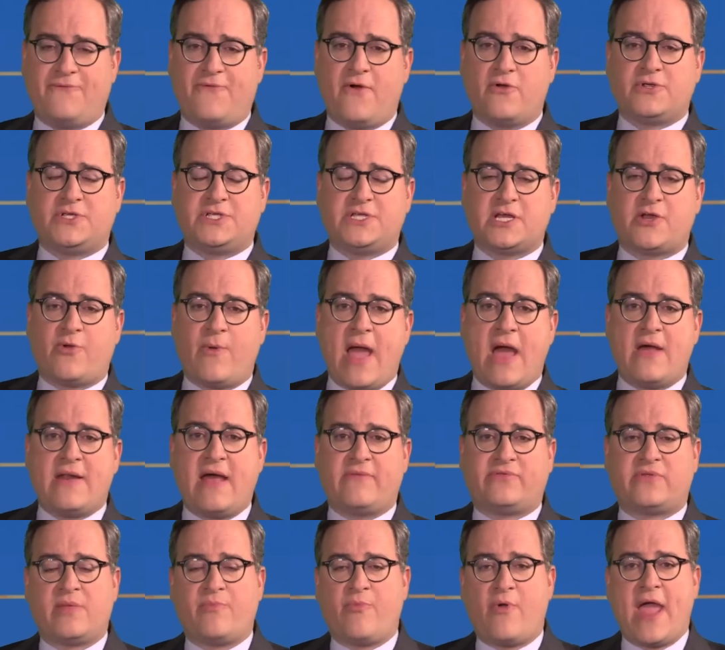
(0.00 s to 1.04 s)
folks, stick around
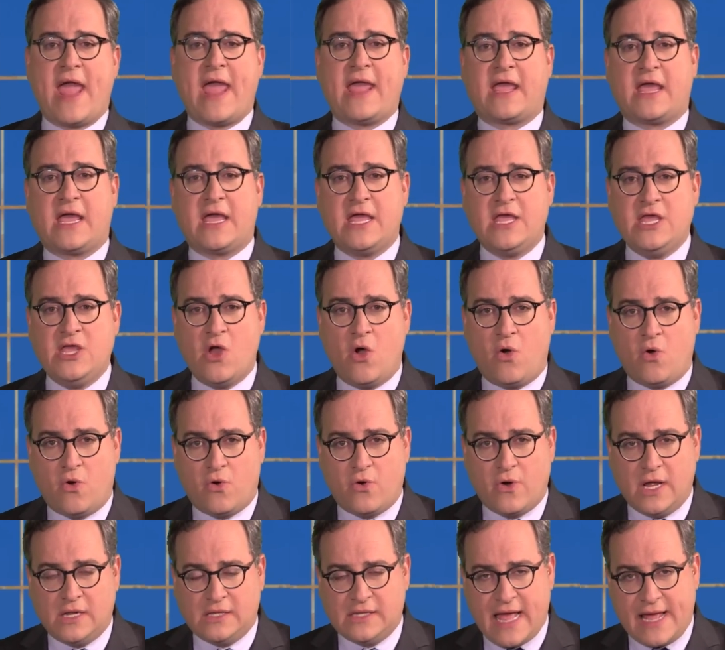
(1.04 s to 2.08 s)
after the break.
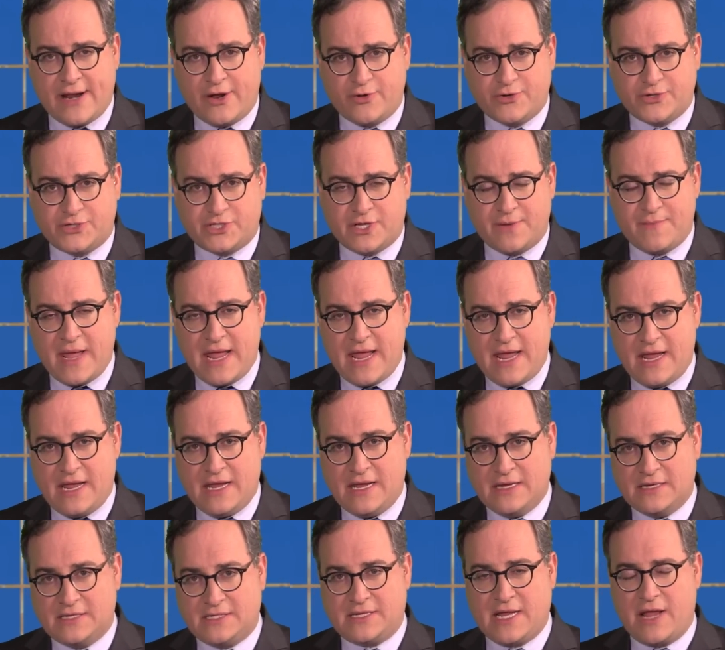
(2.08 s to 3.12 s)
Your letters to
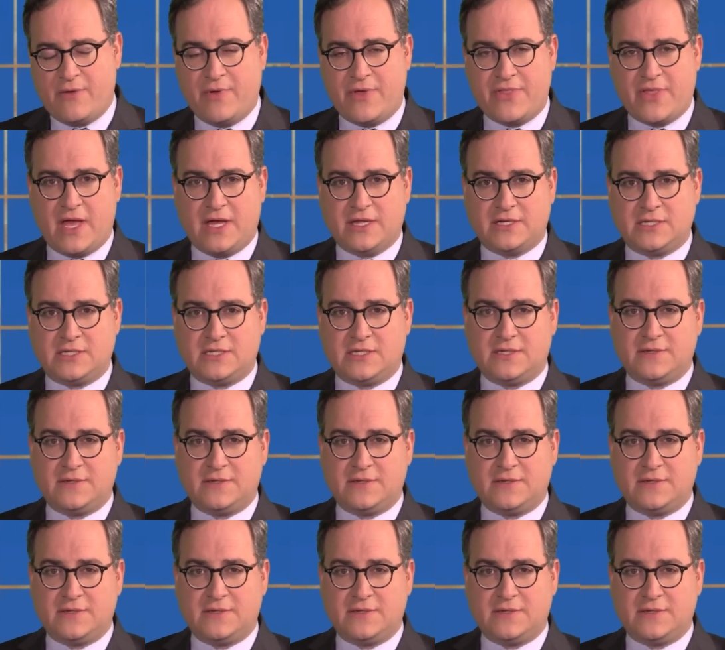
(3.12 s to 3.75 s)
me. Stay with us.